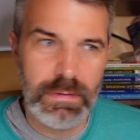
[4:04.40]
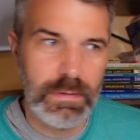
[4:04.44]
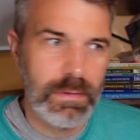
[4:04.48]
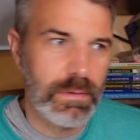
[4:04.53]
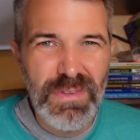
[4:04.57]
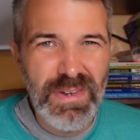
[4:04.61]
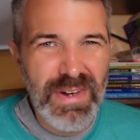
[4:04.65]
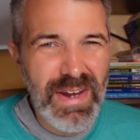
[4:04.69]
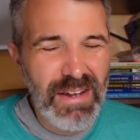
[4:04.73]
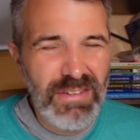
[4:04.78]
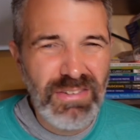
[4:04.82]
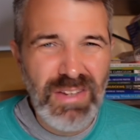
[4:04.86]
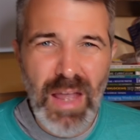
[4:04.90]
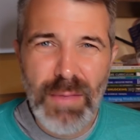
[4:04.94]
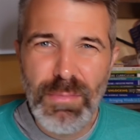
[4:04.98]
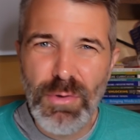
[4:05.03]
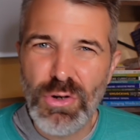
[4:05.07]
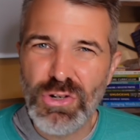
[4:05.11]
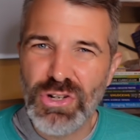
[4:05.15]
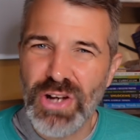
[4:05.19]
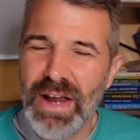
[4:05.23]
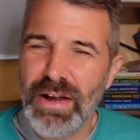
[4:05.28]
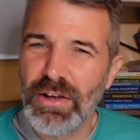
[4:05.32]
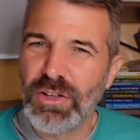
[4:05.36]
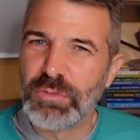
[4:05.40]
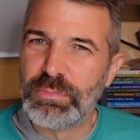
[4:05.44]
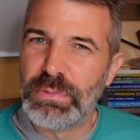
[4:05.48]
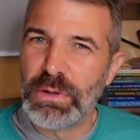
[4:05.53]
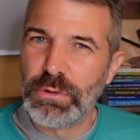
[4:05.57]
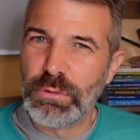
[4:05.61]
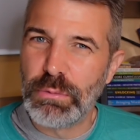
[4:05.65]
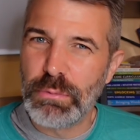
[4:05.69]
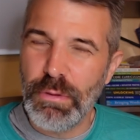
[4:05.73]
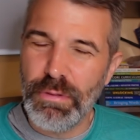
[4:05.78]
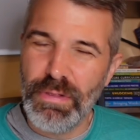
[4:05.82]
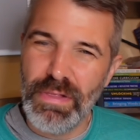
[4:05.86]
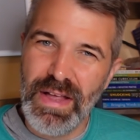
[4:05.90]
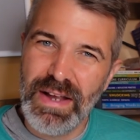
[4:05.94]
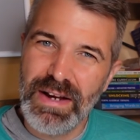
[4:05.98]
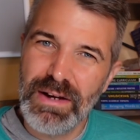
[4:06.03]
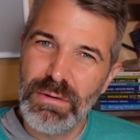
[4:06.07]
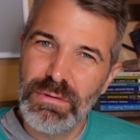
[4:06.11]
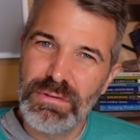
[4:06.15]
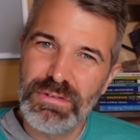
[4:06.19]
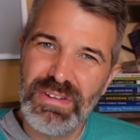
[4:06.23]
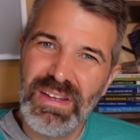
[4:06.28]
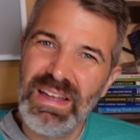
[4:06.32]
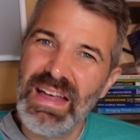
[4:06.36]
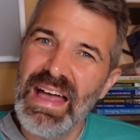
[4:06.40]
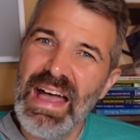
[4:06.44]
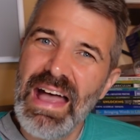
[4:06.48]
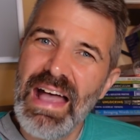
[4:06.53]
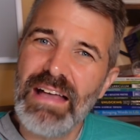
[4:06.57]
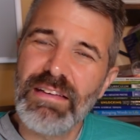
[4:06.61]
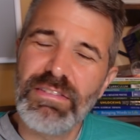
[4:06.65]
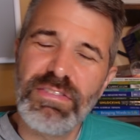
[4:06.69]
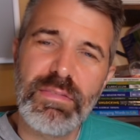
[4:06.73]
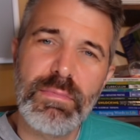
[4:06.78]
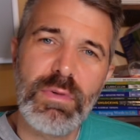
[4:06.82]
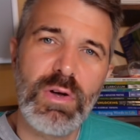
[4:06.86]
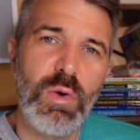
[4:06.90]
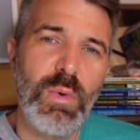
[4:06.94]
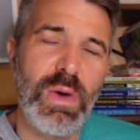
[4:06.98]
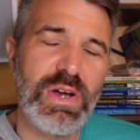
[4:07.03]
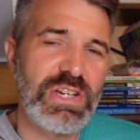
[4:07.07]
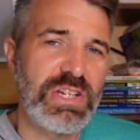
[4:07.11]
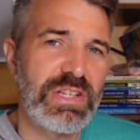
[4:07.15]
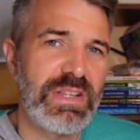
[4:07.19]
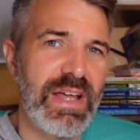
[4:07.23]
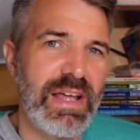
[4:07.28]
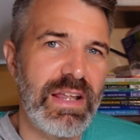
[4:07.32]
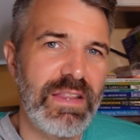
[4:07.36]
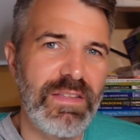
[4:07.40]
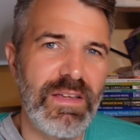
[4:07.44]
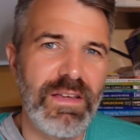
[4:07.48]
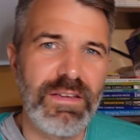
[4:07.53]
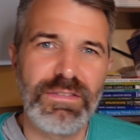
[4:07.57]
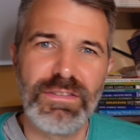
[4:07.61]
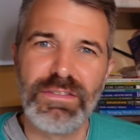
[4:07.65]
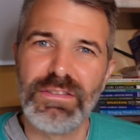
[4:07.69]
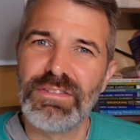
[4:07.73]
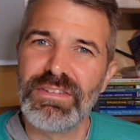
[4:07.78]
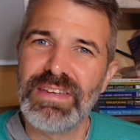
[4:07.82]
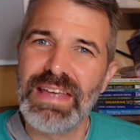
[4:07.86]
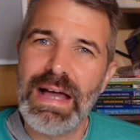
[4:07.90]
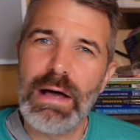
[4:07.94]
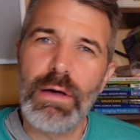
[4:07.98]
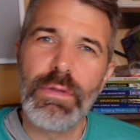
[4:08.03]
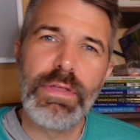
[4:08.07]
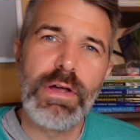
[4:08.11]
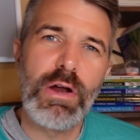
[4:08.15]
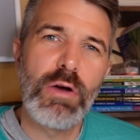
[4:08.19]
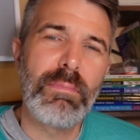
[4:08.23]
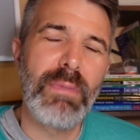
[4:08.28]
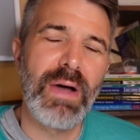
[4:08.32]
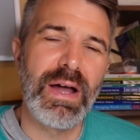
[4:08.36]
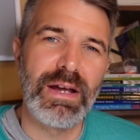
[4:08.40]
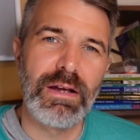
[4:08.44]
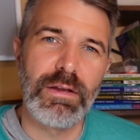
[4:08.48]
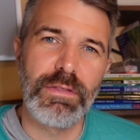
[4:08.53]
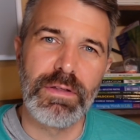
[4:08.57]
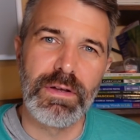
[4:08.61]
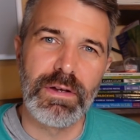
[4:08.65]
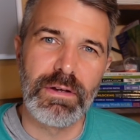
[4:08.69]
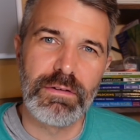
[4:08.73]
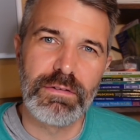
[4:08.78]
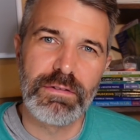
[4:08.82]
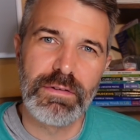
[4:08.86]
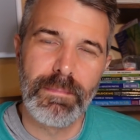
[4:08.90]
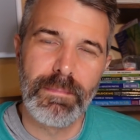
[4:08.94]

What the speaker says: The next time your child's building with Legos, ask them a question like this and see how their mind thinks.